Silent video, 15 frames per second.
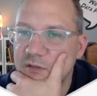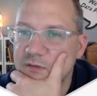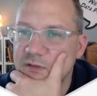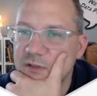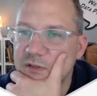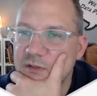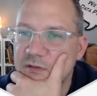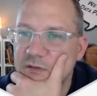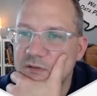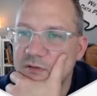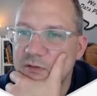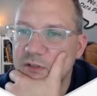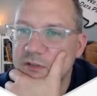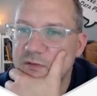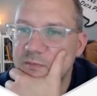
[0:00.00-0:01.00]
So
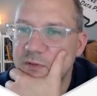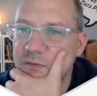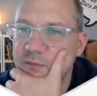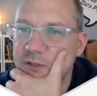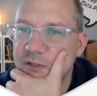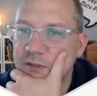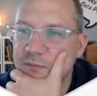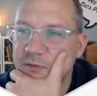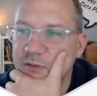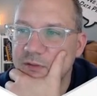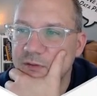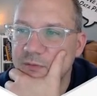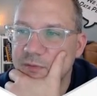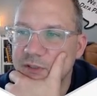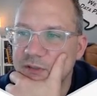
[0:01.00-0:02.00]
let's bump it up a
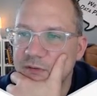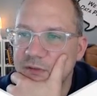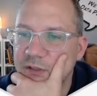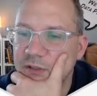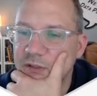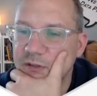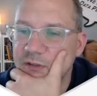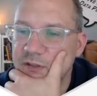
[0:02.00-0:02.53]
little bit, right?